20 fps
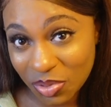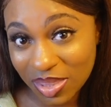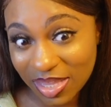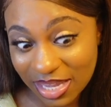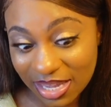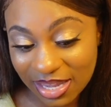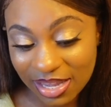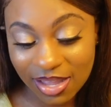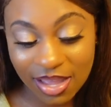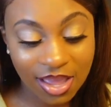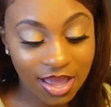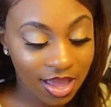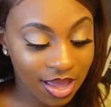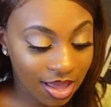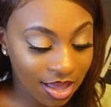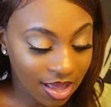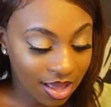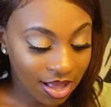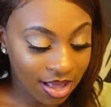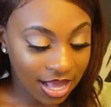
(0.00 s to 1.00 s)
thing.
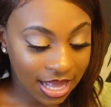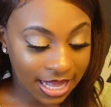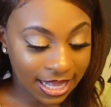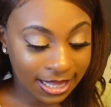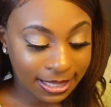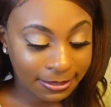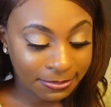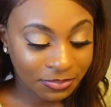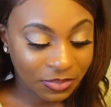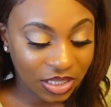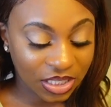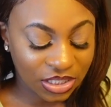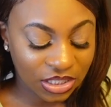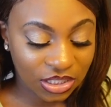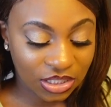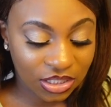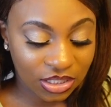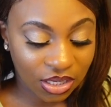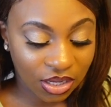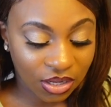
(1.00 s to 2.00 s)
And
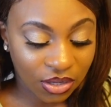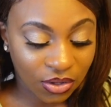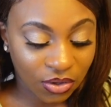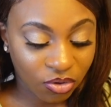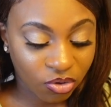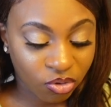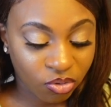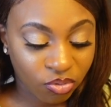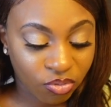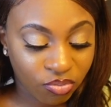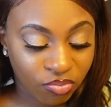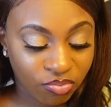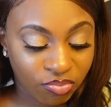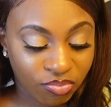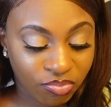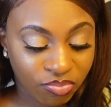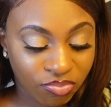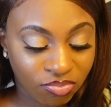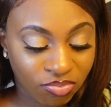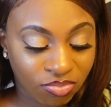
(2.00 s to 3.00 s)
so
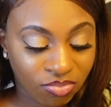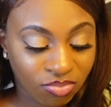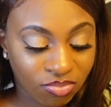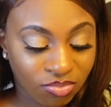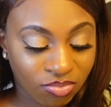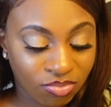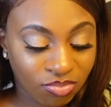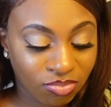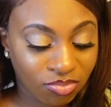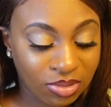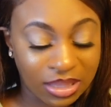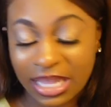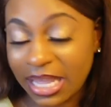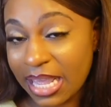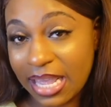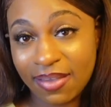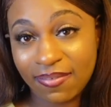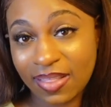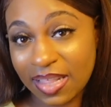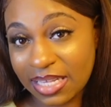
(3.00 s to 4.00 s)

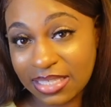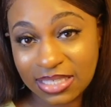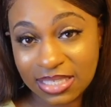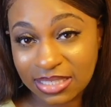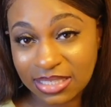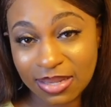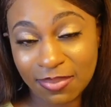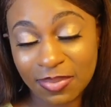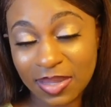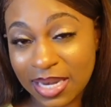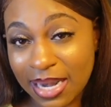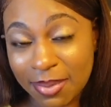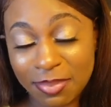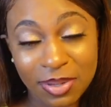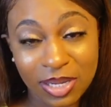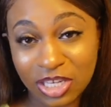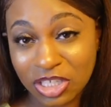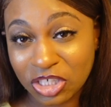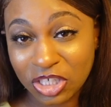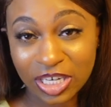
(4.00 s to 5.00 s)
if this is something that
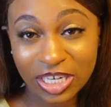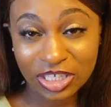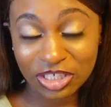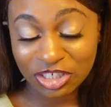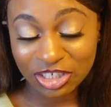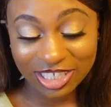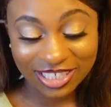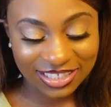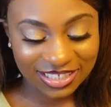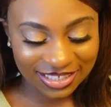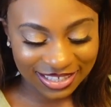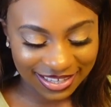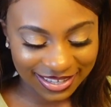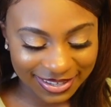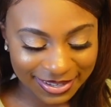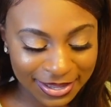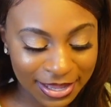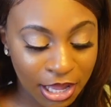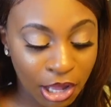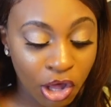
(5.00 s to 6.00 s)
piques your interest,
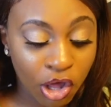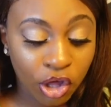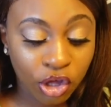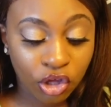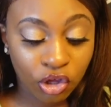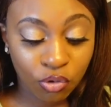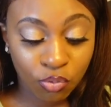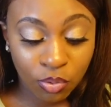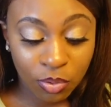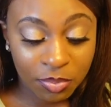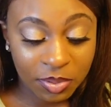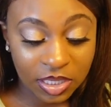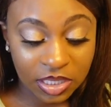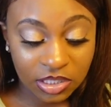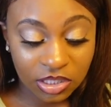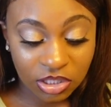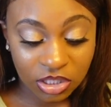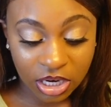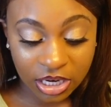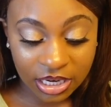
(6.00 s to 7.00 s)
you would be
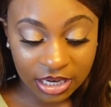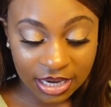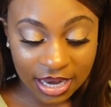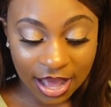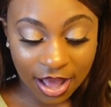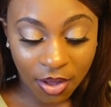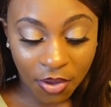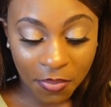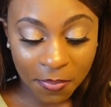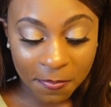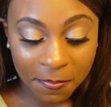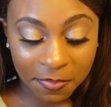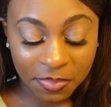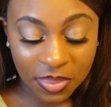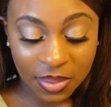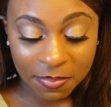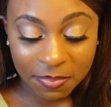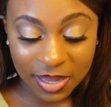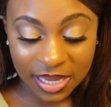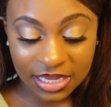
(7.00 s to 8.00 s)
starting out,
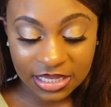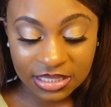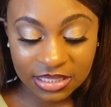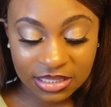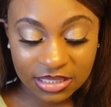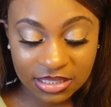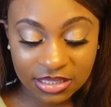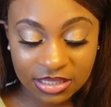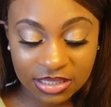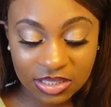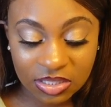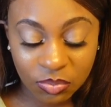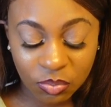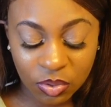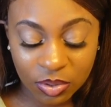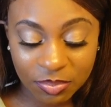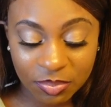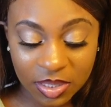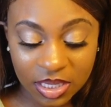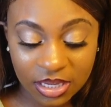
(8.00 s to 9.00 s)
the base
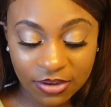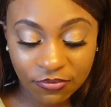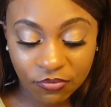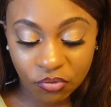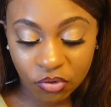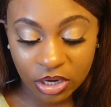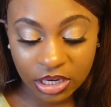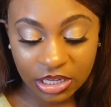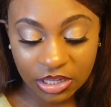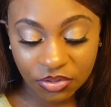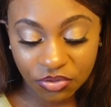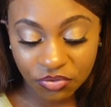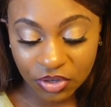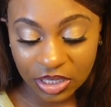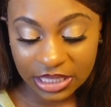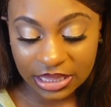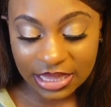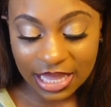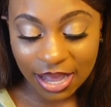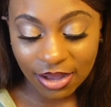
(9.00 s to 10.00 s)
would be
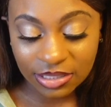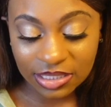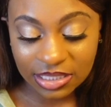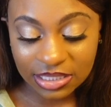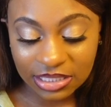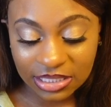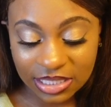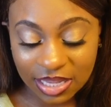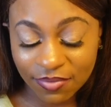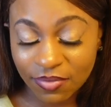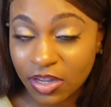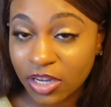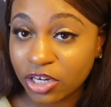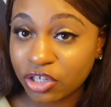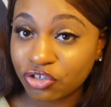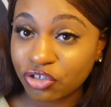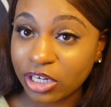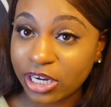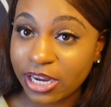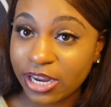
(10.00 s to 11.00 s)

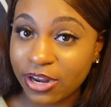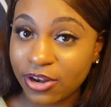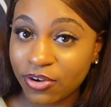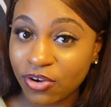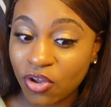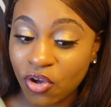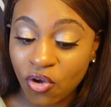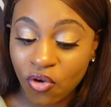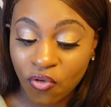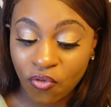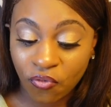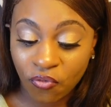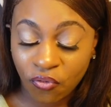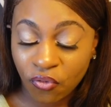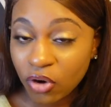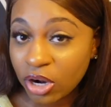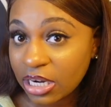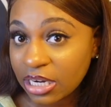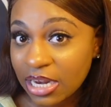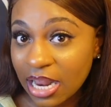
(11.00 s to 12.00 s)

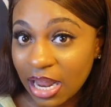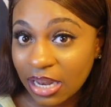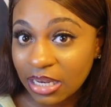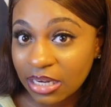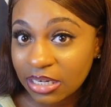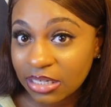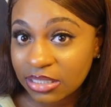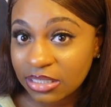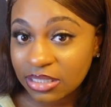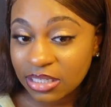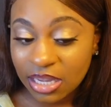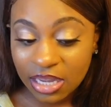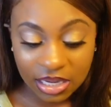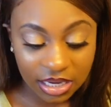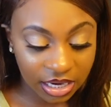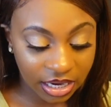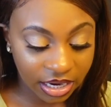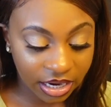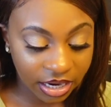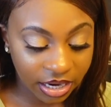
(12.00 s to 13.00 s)
$43,740 a
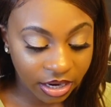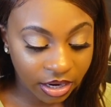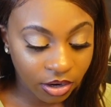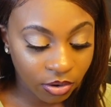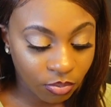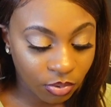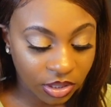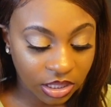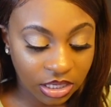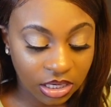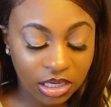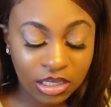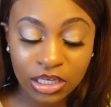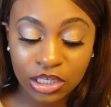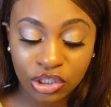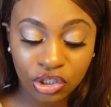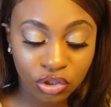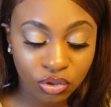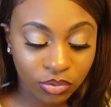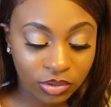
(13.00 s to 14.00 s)
year, with an
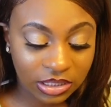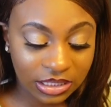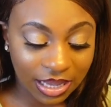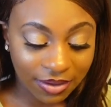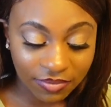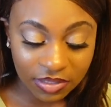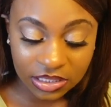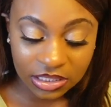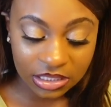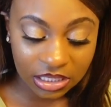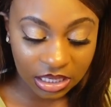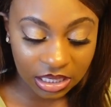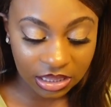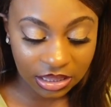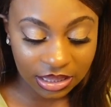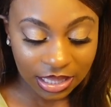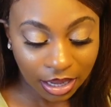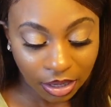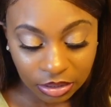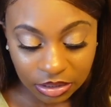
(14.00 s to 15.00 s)
additional
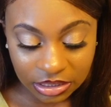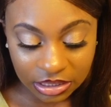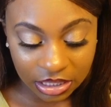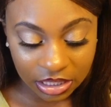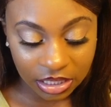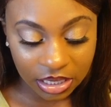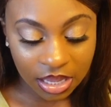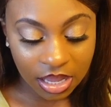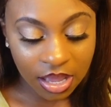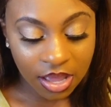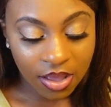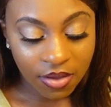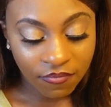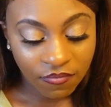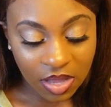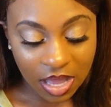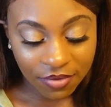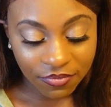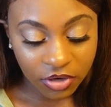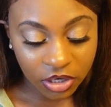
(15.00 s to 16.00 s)

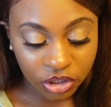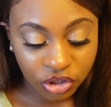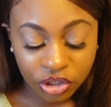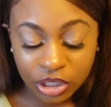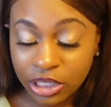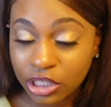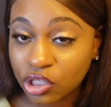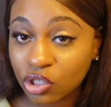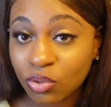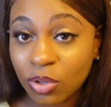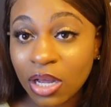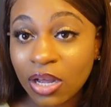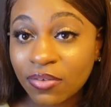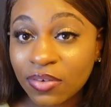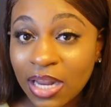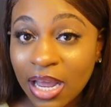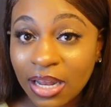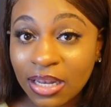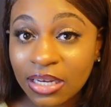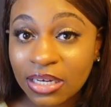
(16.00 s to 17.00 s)

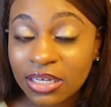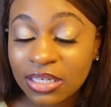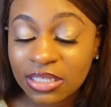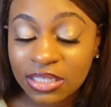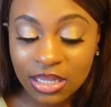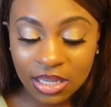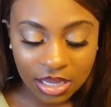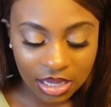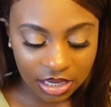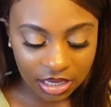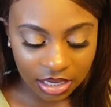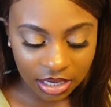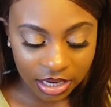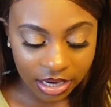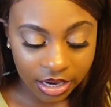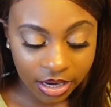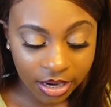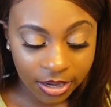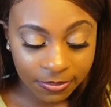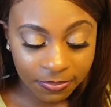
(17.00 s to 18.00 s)
$17,512 a
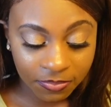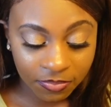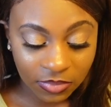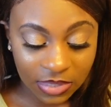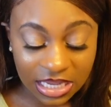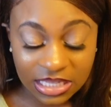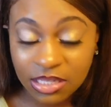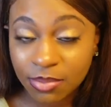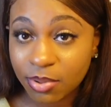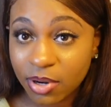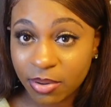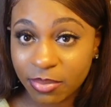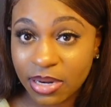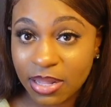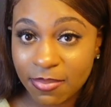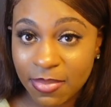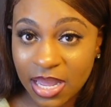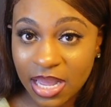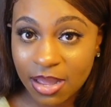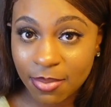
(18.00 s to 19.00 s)
year as a
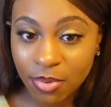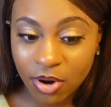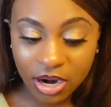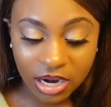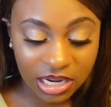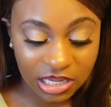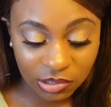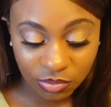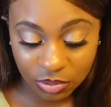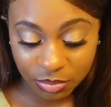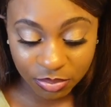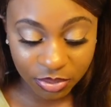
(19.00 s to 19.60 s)
permanent makeup artist,